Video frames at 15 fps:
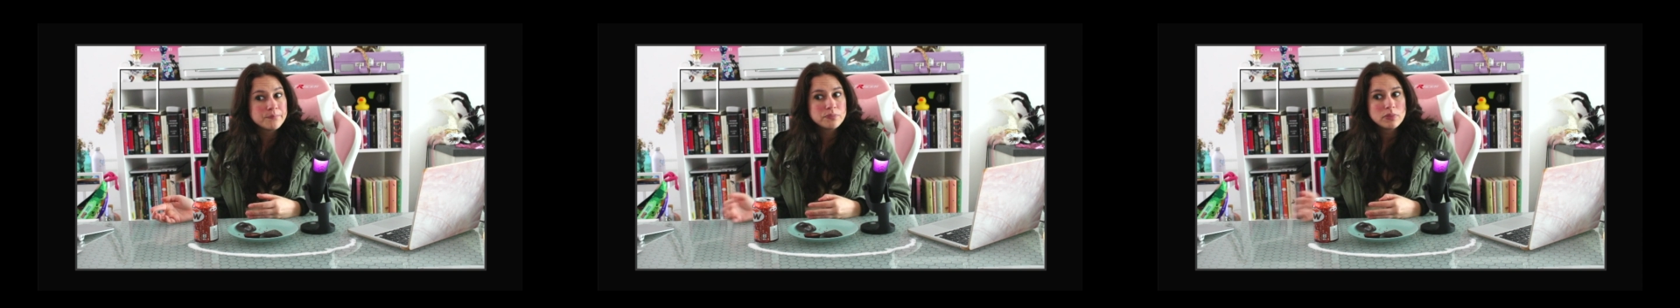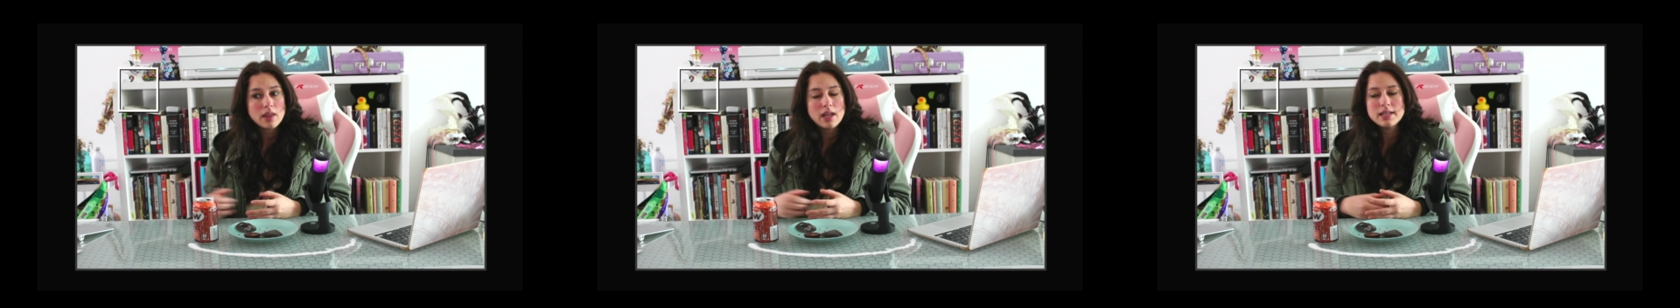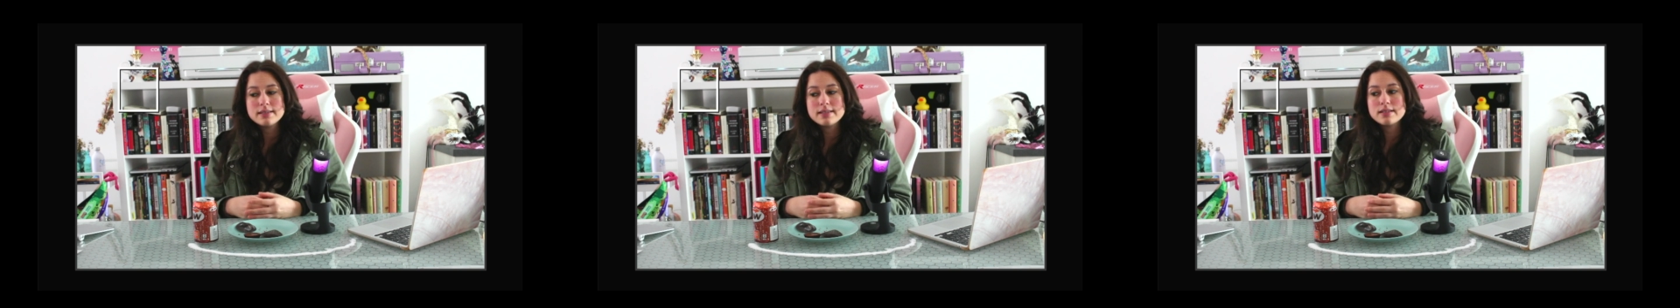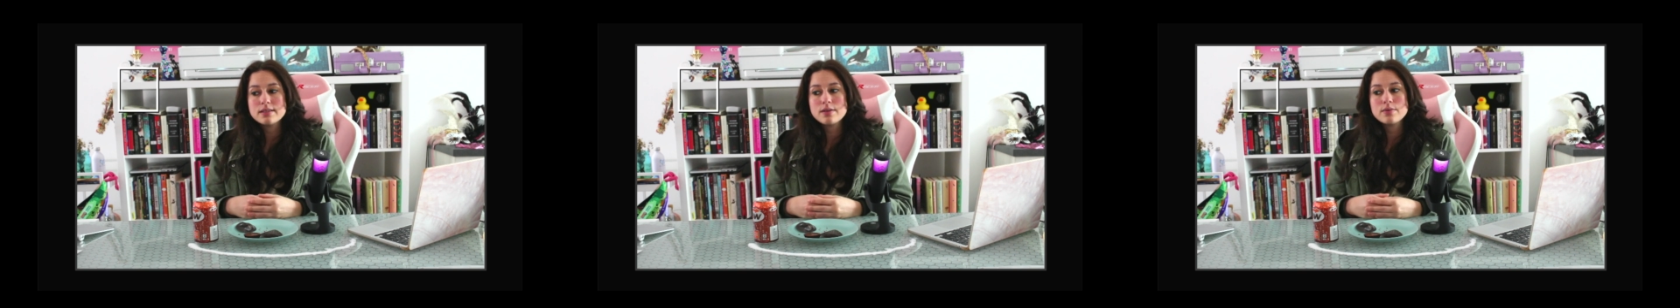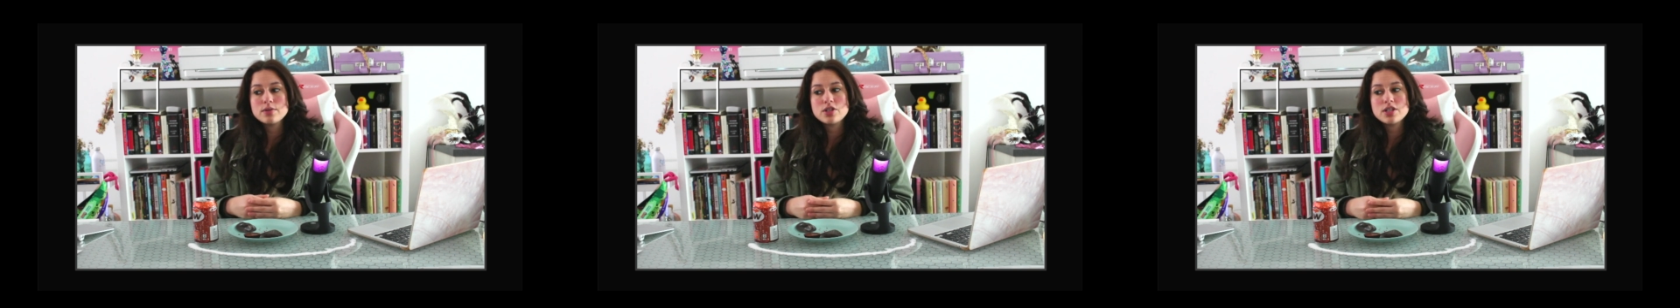And since there
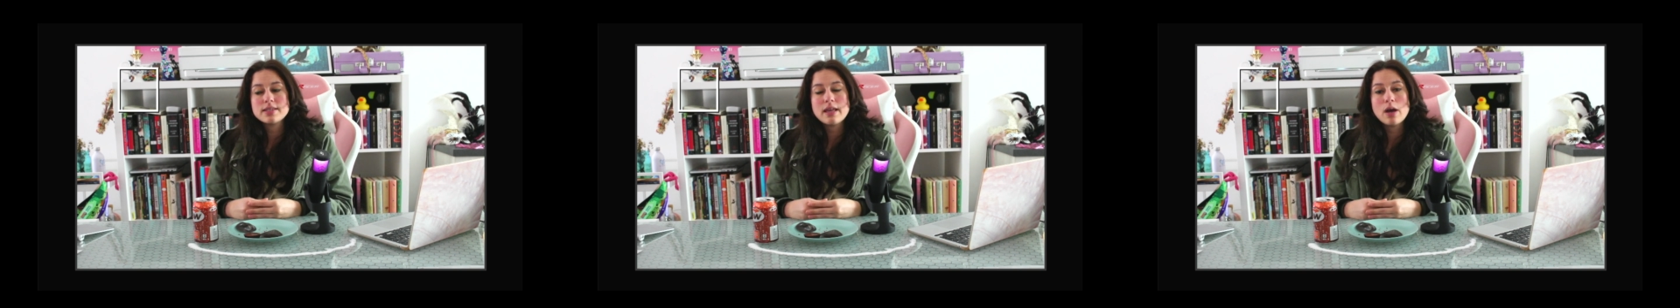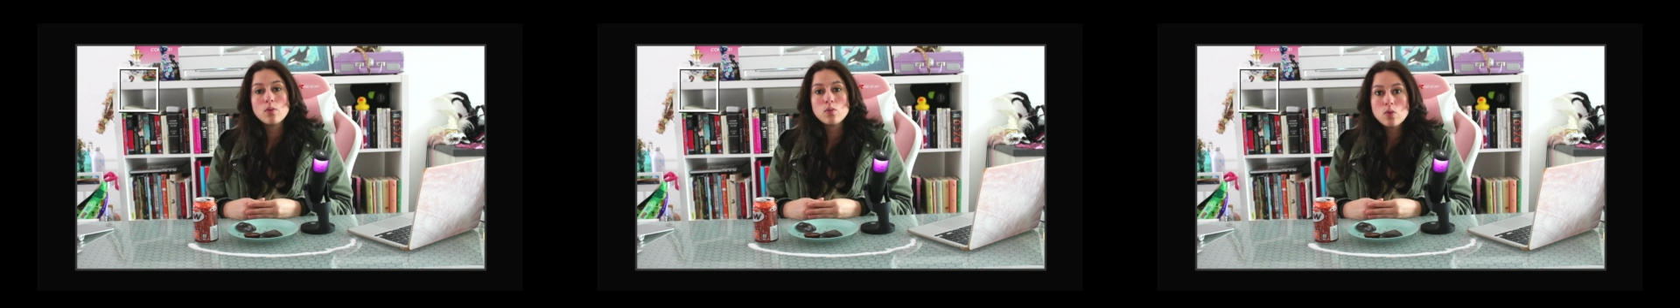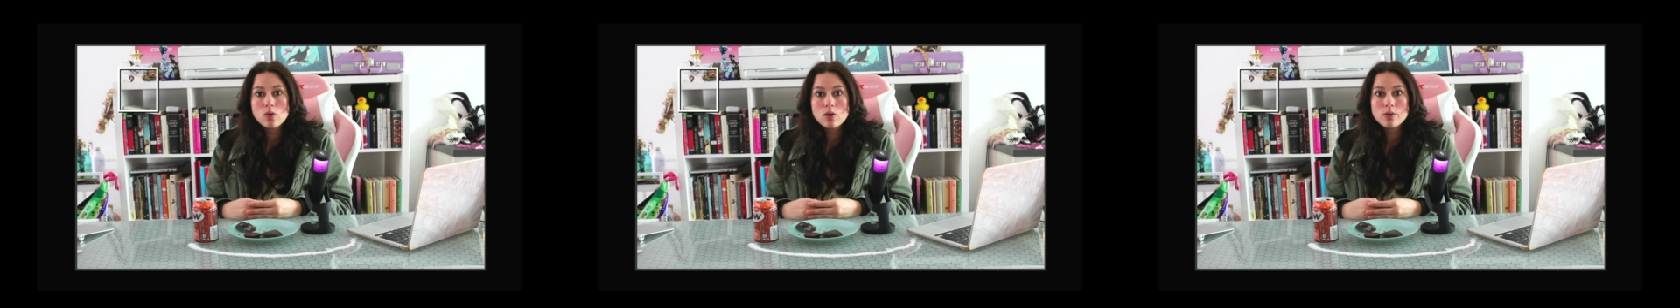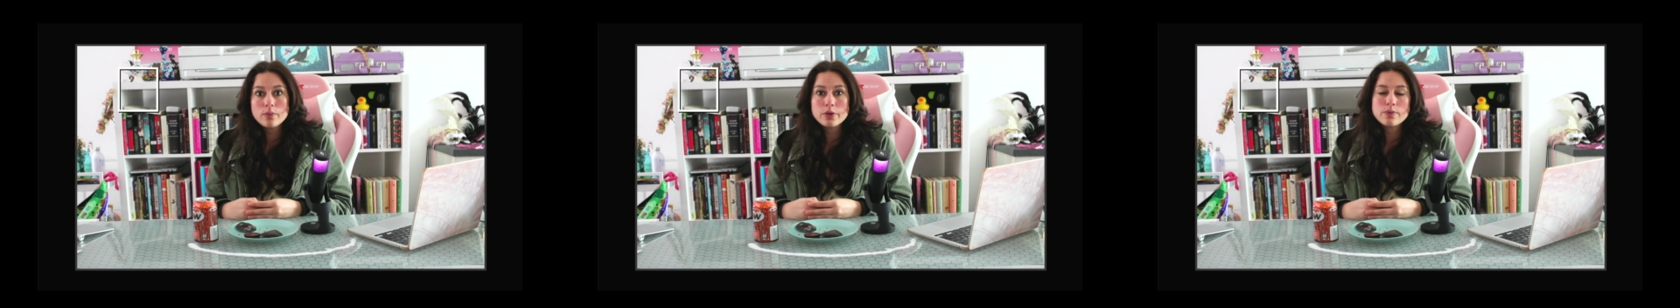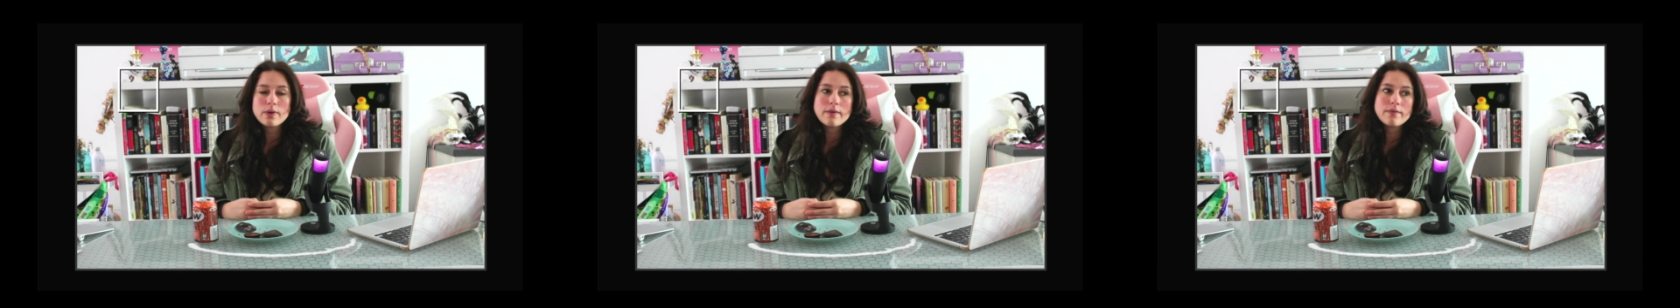was just that war
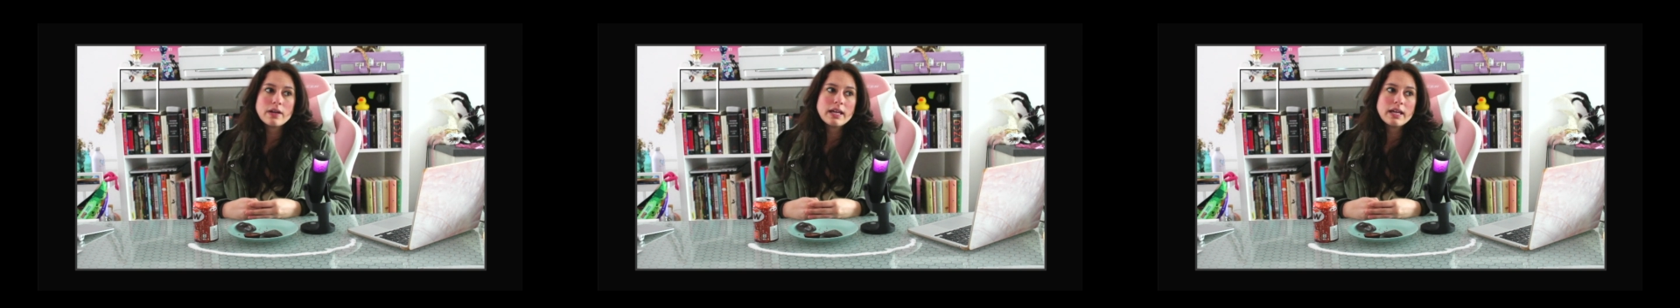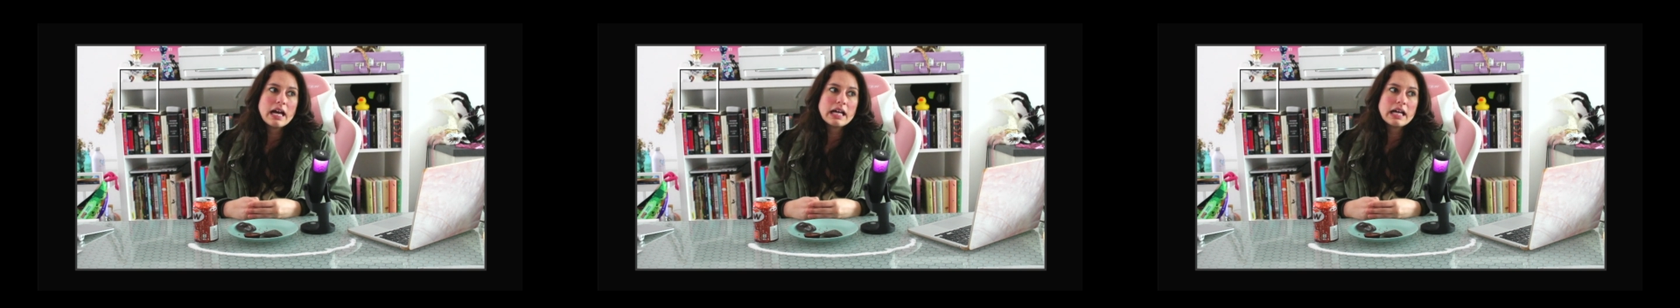with Raphael,